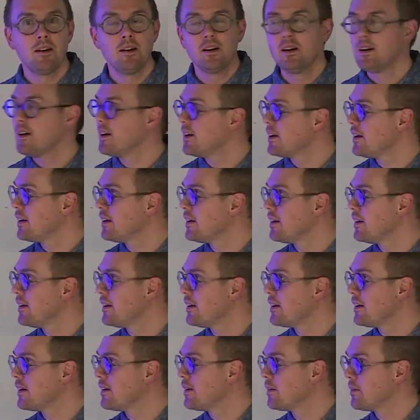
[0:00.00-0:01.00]

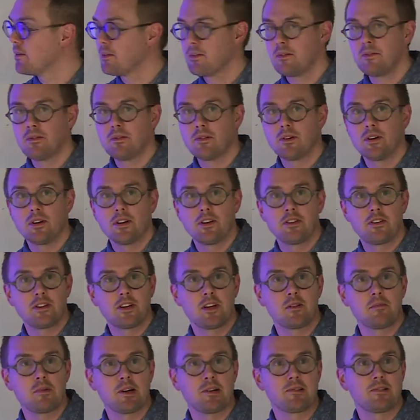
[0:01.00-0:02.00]
Uh, are you
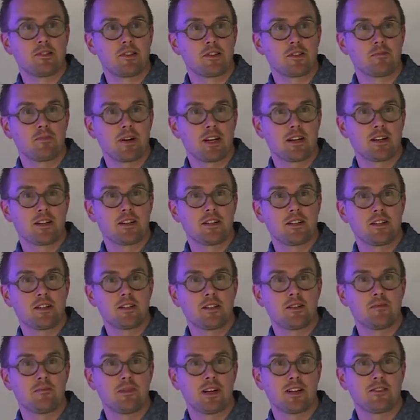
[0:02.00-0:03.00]
thinking about the
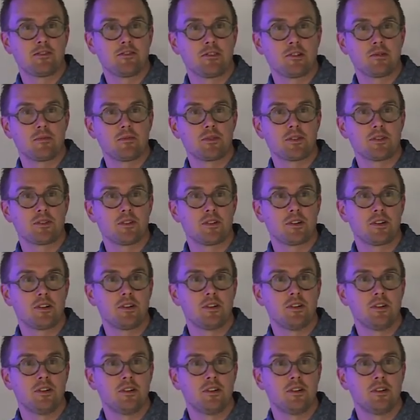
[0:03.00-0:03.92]
Spanish platforms or?